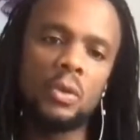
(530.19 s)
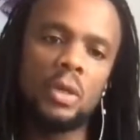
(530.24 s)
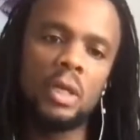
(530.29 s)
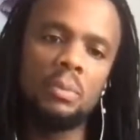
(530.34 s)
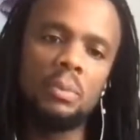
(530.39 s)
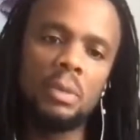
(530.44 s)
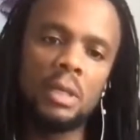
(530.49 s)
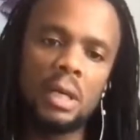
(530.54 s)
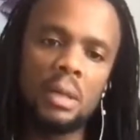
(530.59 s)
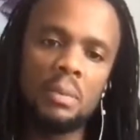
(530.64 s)
where
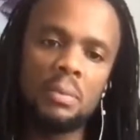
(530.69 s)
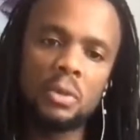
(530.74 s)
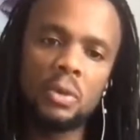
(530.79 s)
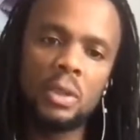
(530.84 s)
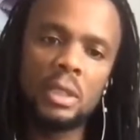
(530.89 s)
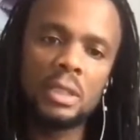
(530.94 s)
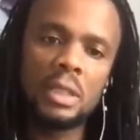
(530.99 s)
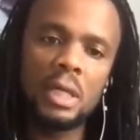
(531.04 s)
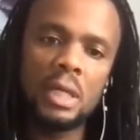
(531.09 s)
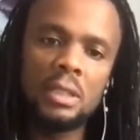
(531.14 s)
it becomes
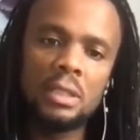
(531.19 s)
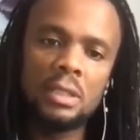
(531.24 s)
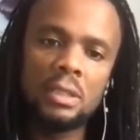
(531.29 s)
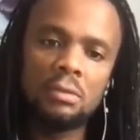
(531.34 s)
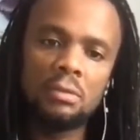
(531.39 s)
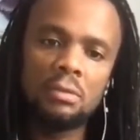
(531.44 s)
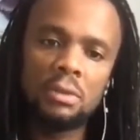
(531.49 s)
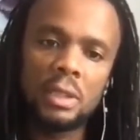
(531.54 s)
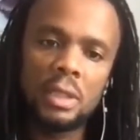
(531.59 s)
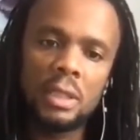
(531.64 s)
quite challenging
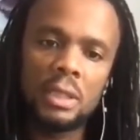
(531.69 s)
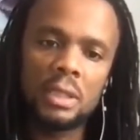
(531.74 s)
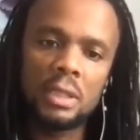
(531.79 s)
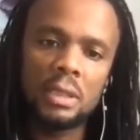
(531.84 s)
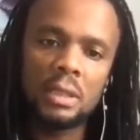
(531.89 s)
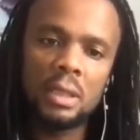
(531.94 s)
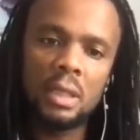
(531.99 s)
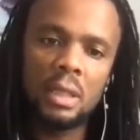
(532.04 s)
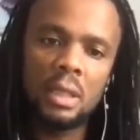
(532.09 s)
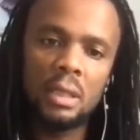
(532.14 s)
for us
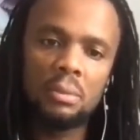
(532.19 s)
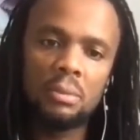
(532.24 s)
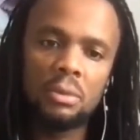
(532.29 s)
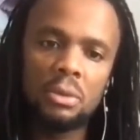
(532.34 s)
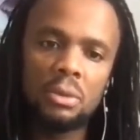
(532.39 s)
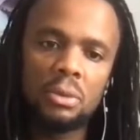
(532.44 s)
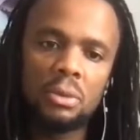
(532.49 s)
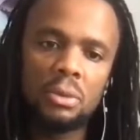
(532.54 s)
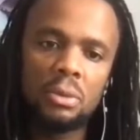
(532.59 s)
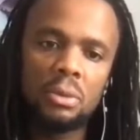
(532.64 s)

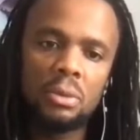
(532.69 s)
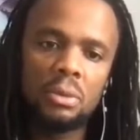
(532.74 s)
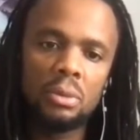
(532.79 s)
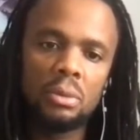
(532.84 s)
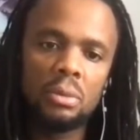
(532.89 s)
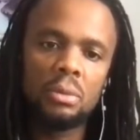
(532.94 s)
to